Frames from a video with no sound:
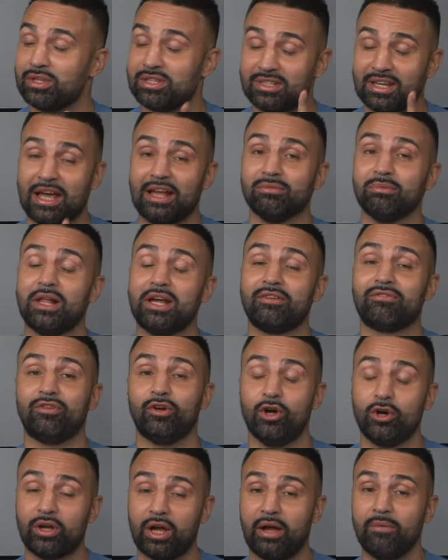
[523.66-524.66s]
with Sam
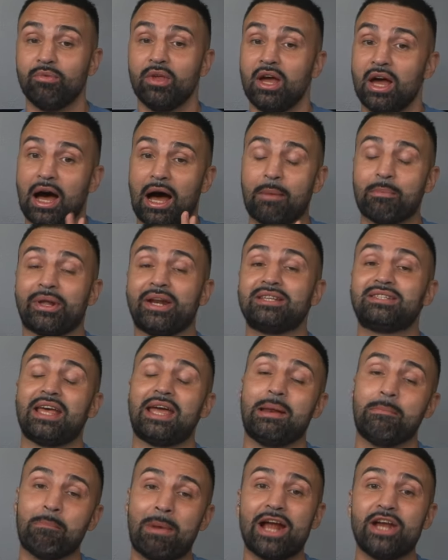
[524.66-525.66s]
Langford. Okay, I'm going to
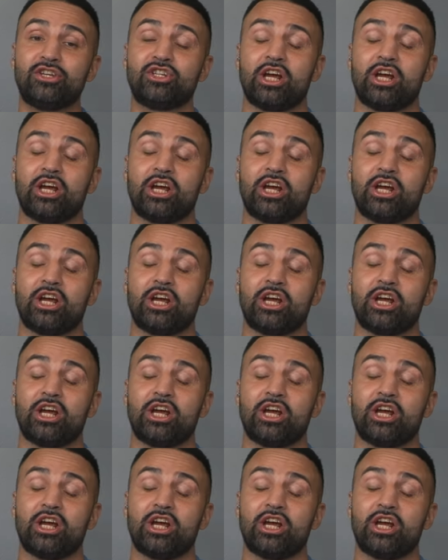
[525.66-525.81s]
say in my